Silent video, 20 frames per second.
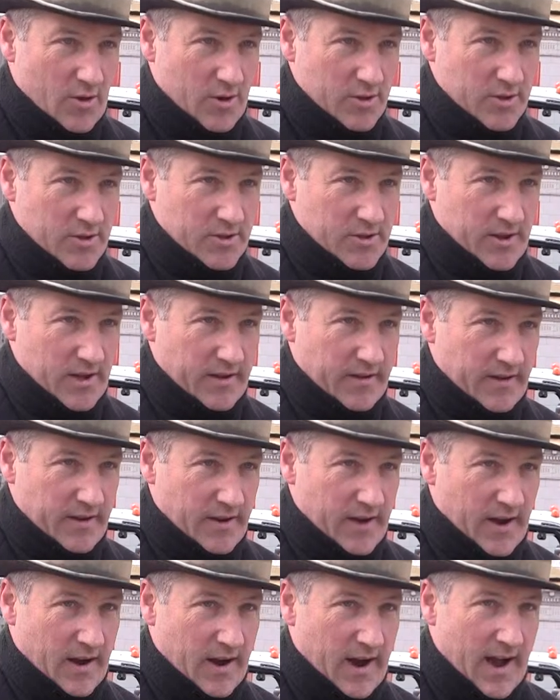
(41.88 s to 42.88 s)
horses
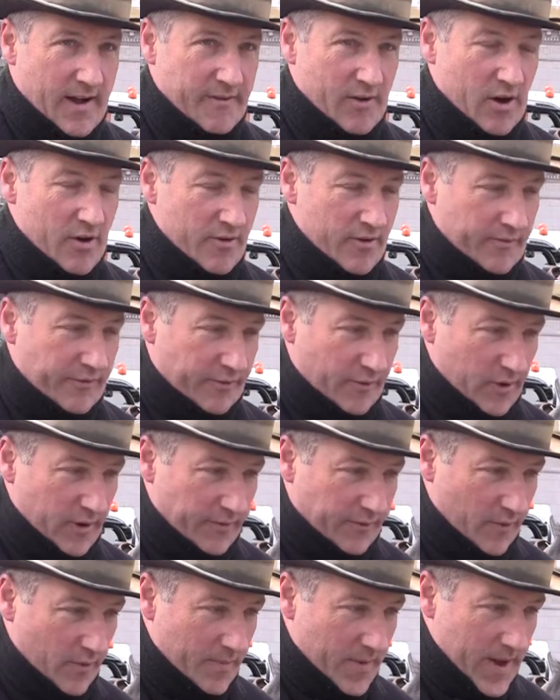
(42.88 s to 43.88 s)
lead, uh, have
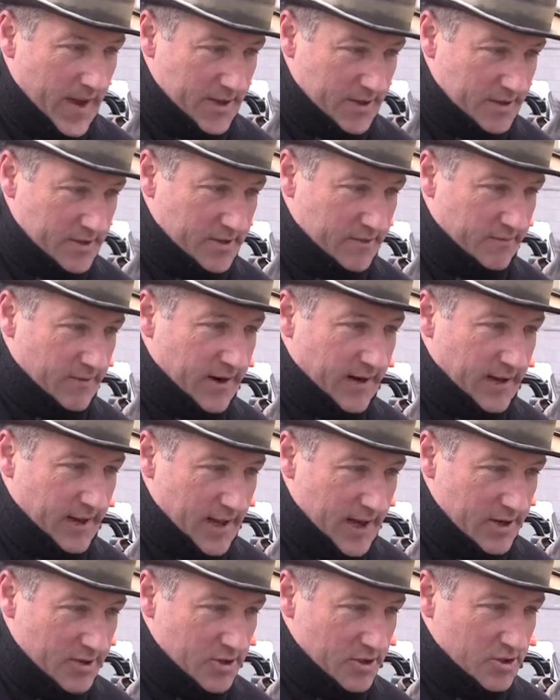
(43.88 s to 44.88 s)
144 pages of
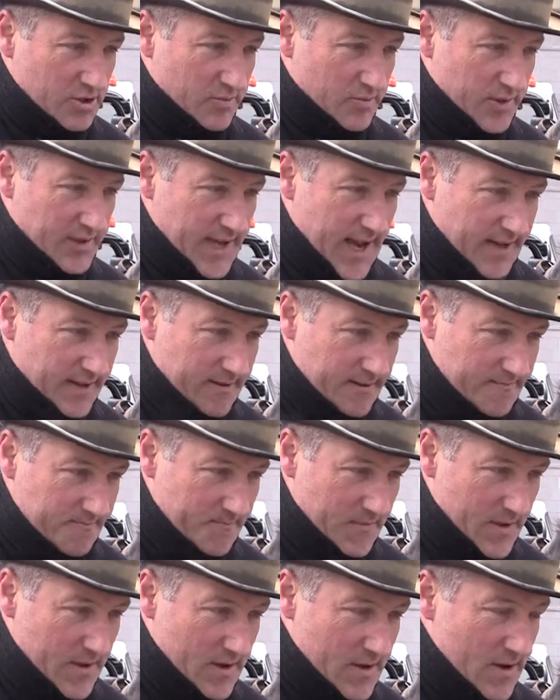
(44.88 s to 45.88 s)
regulations to protect them.
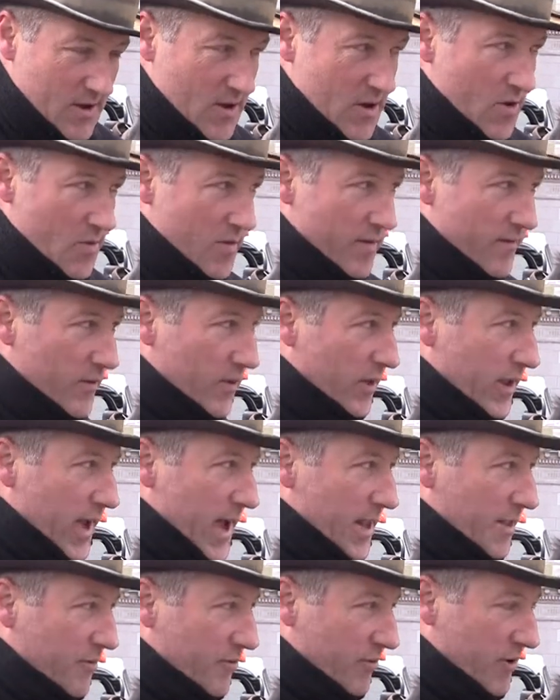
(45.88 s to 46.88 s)
We've only
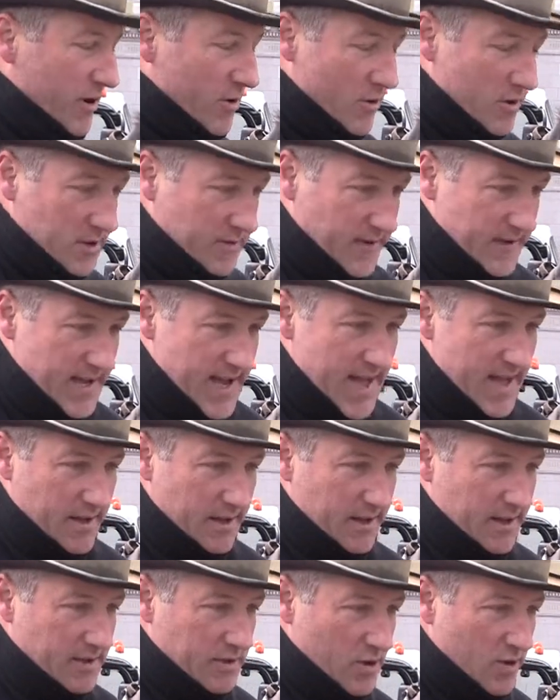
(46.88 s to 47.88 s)
had three horse
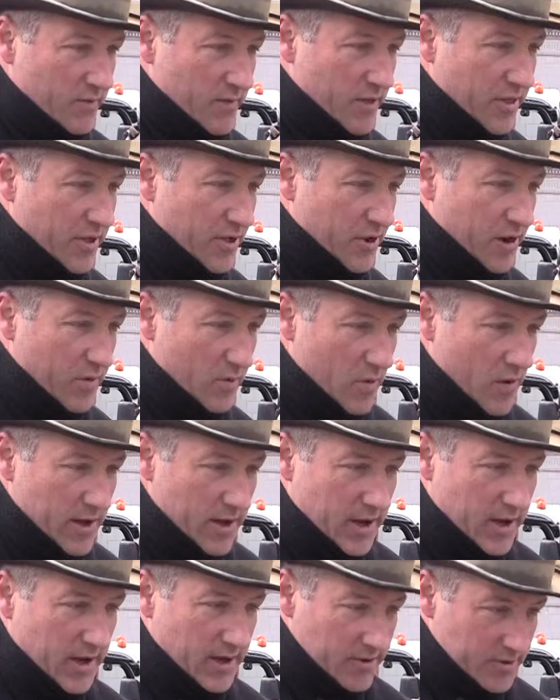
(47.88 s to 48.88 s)
fatalities in over 31
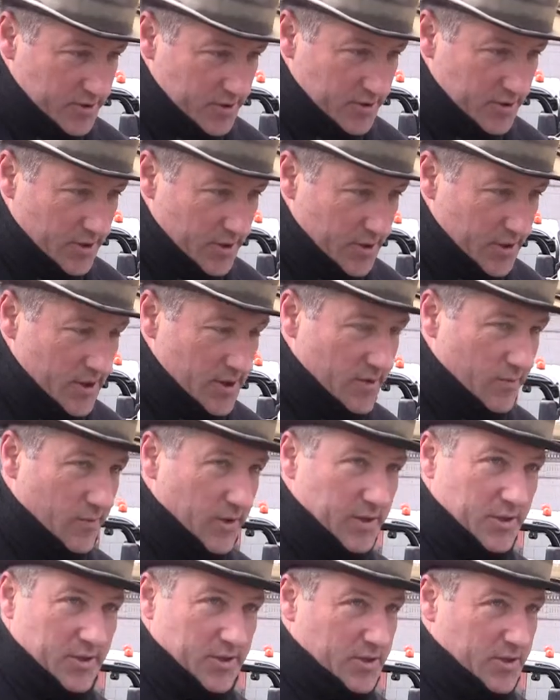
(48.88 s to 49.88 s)
years,
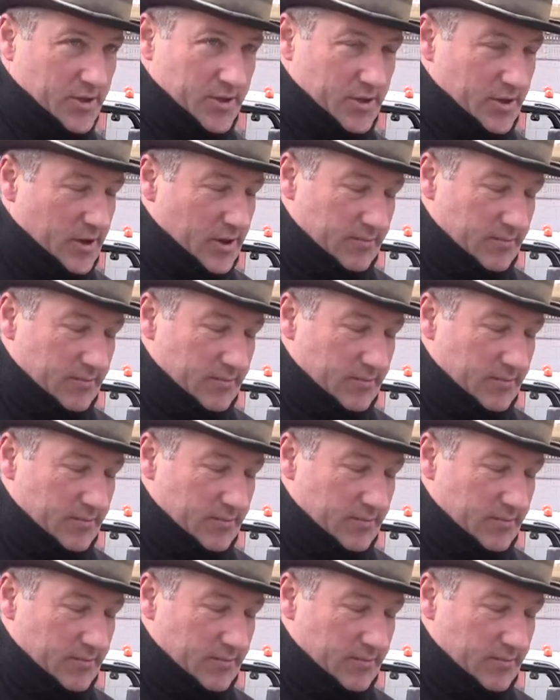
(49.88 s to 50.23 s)
which